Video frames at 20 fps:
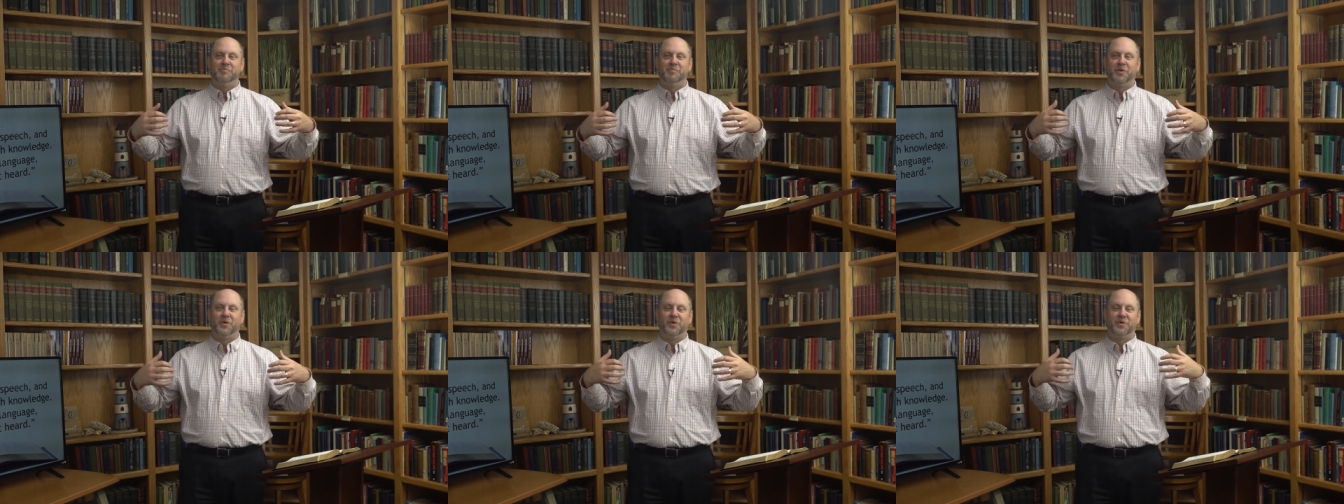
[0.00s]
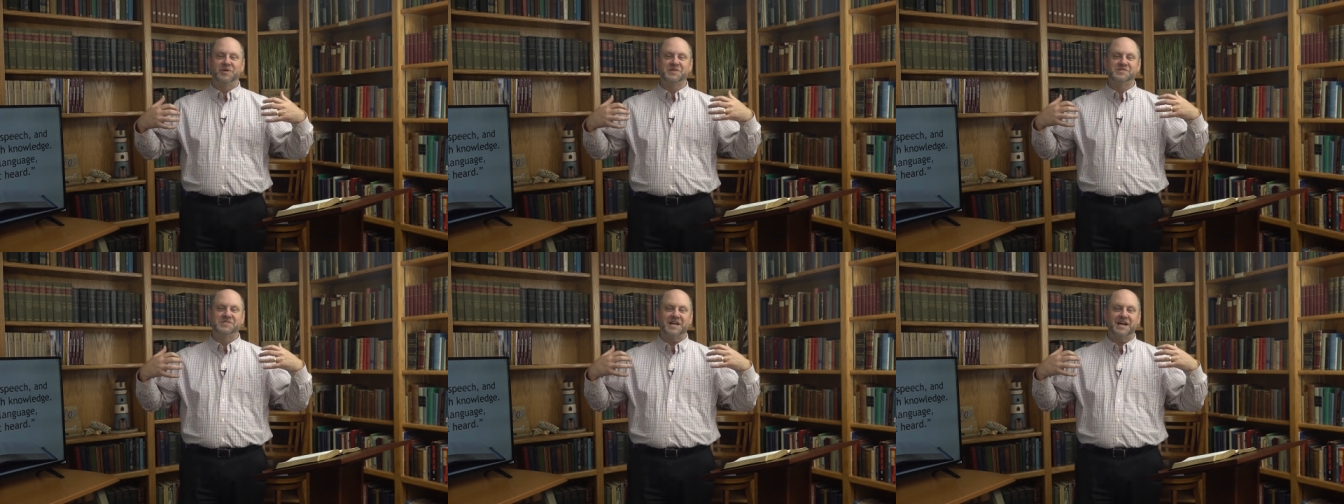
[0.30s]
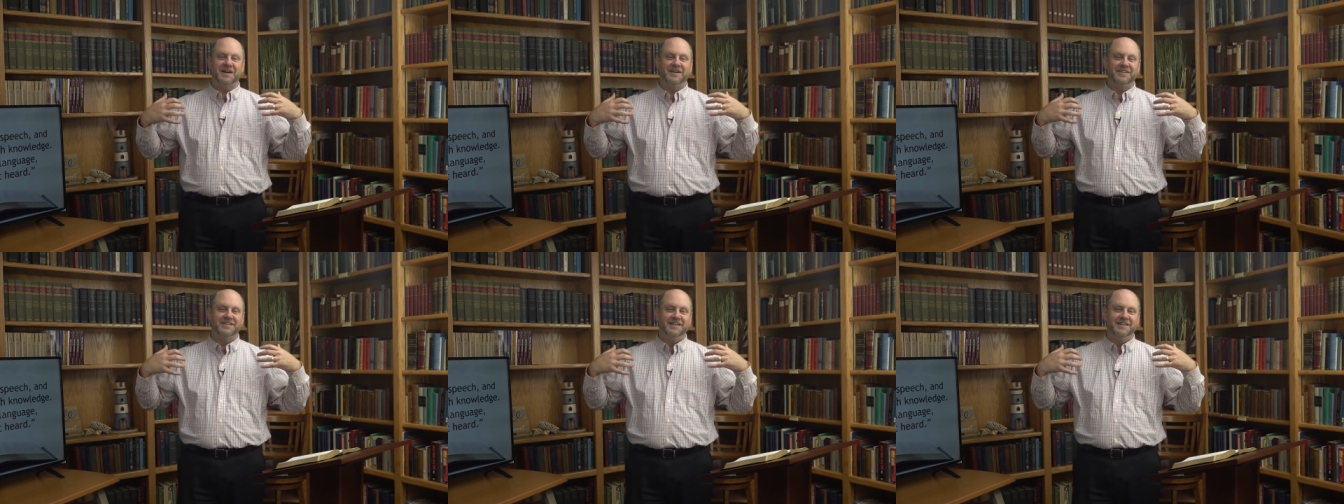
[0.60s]
pours
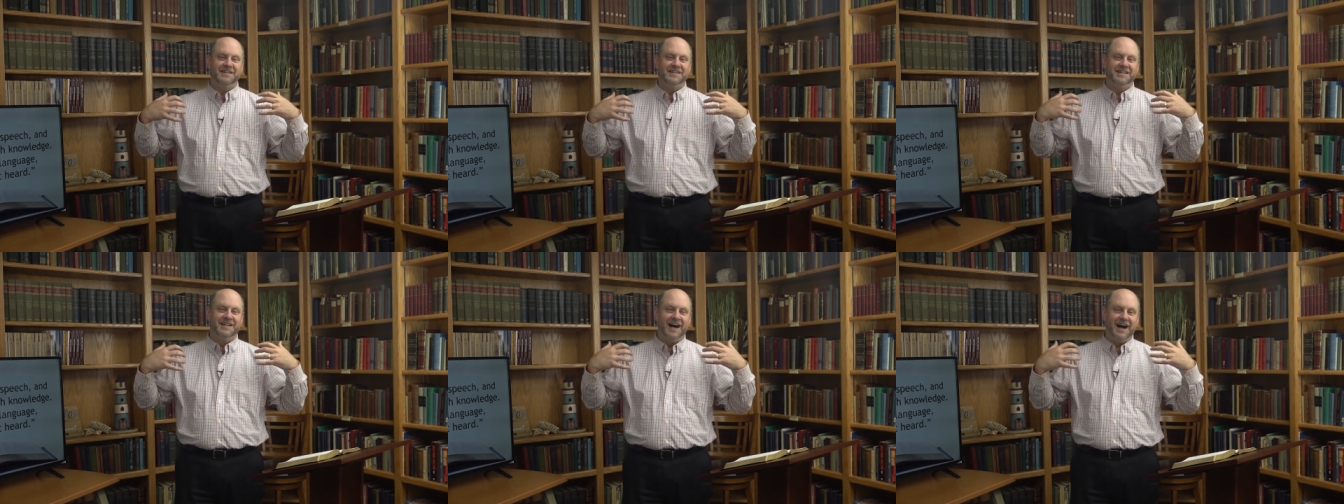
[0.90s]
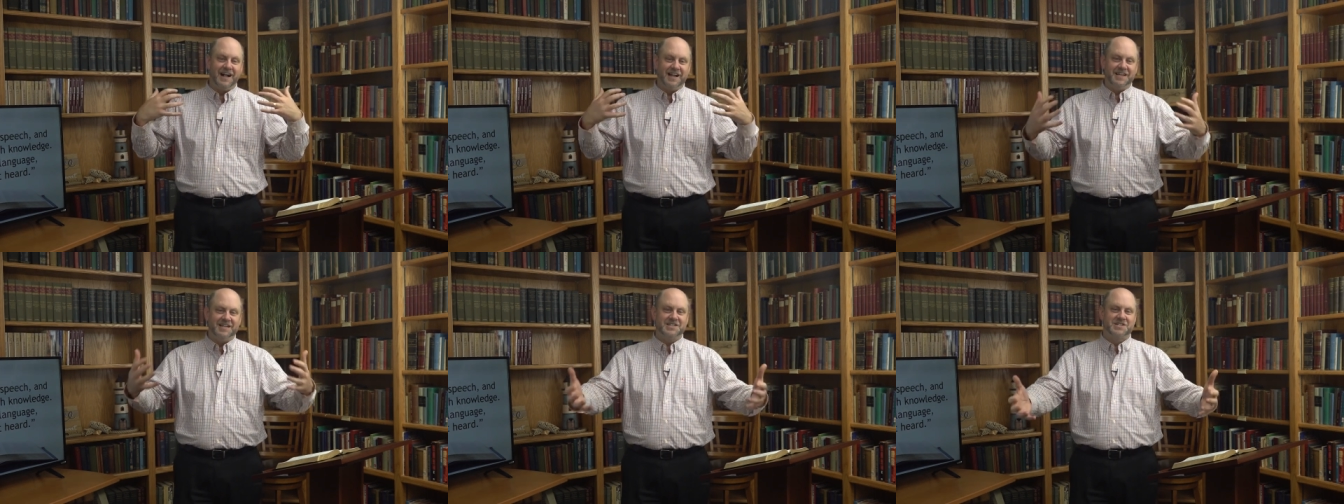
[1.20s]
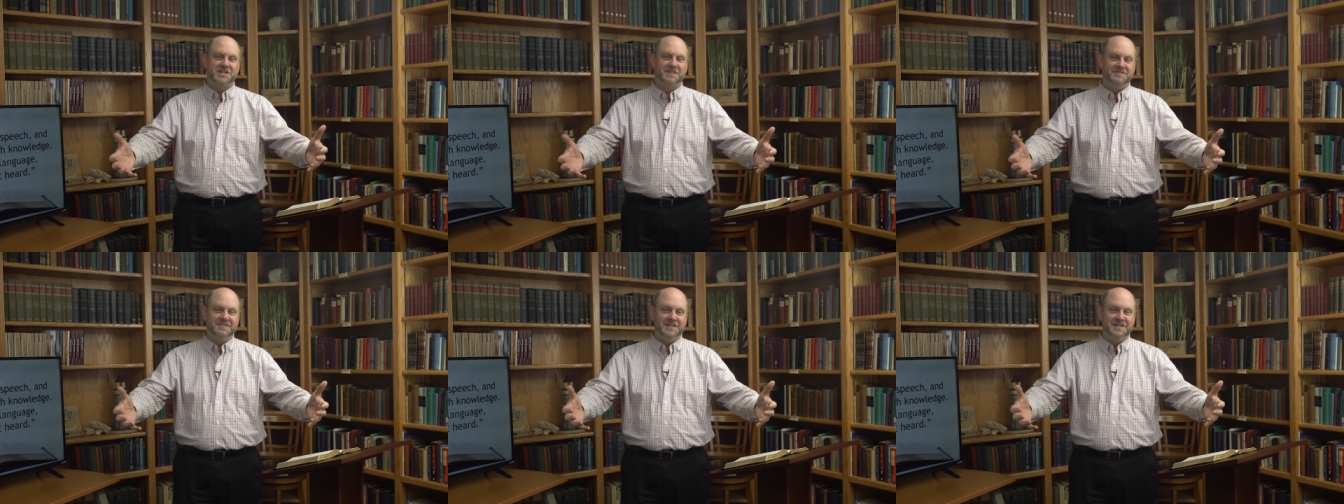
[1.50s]
out
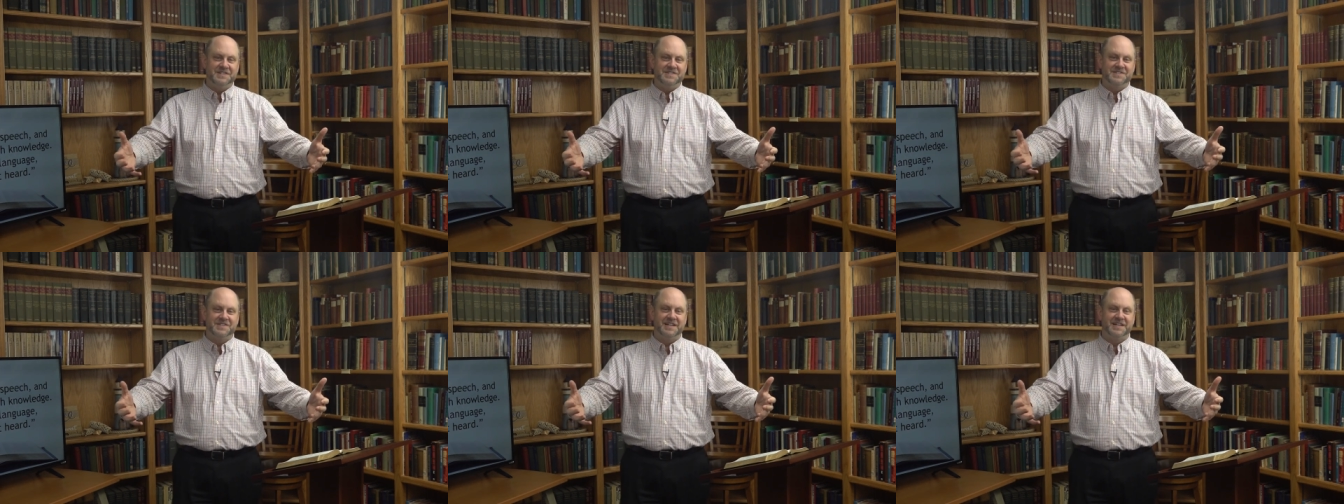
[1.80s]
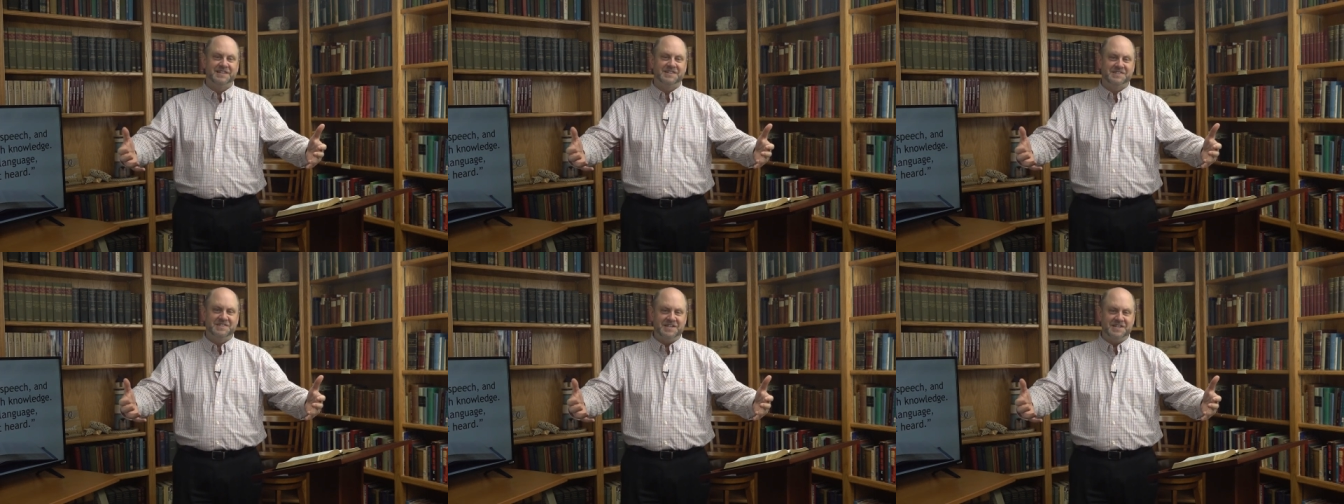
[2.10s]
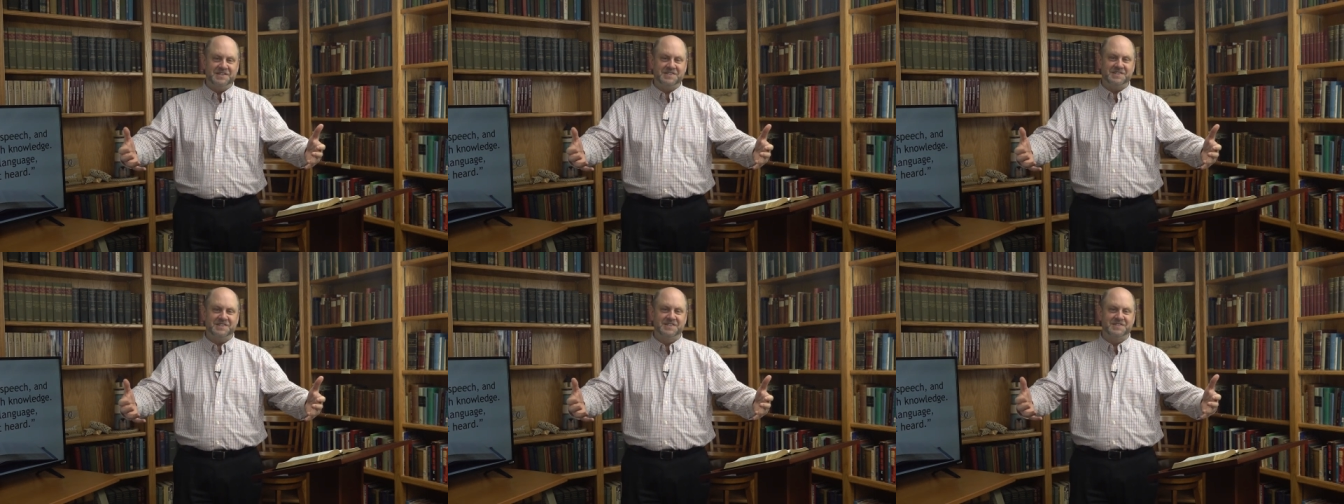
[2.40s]
knowledge of his
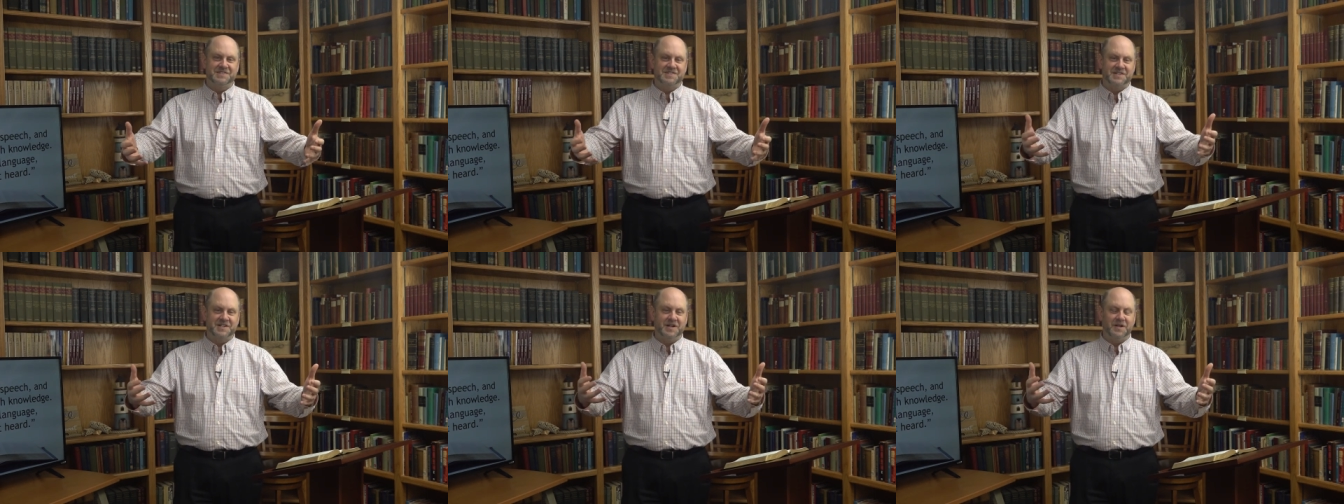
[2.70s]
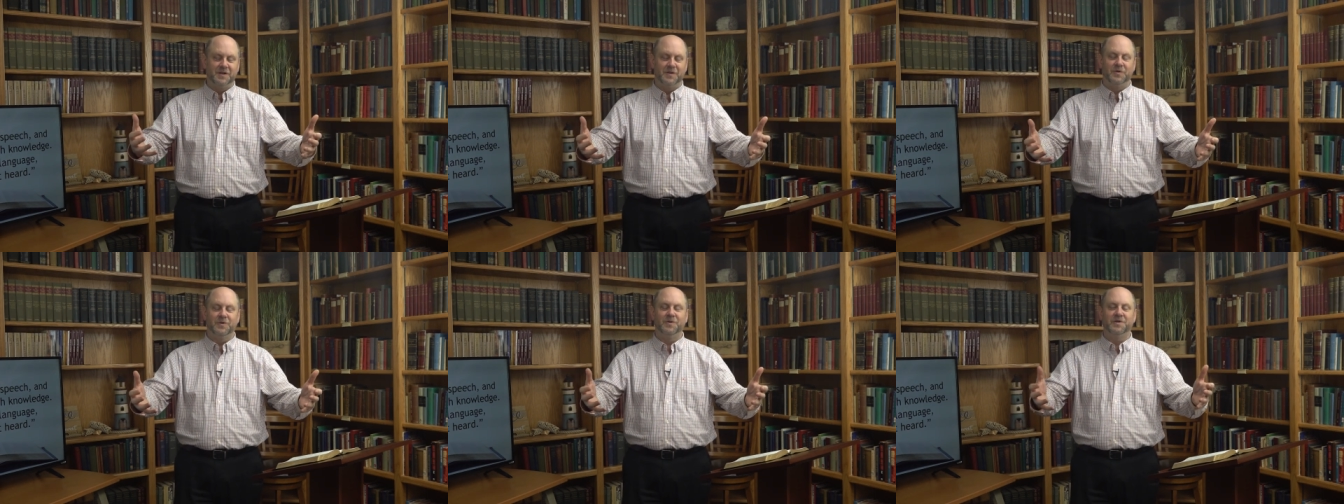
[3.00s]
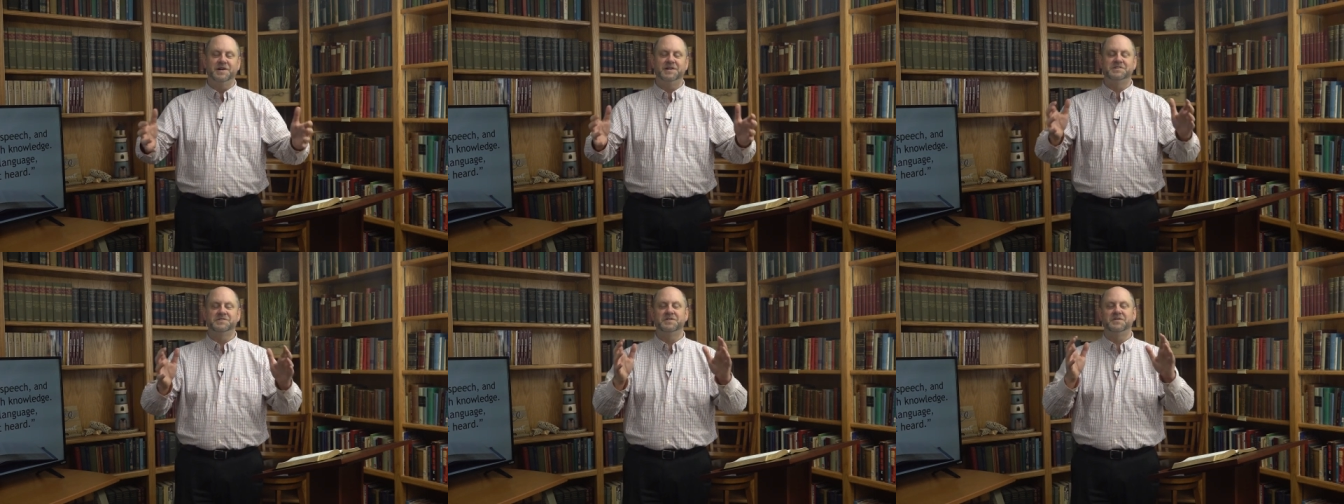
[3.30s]
existence and glory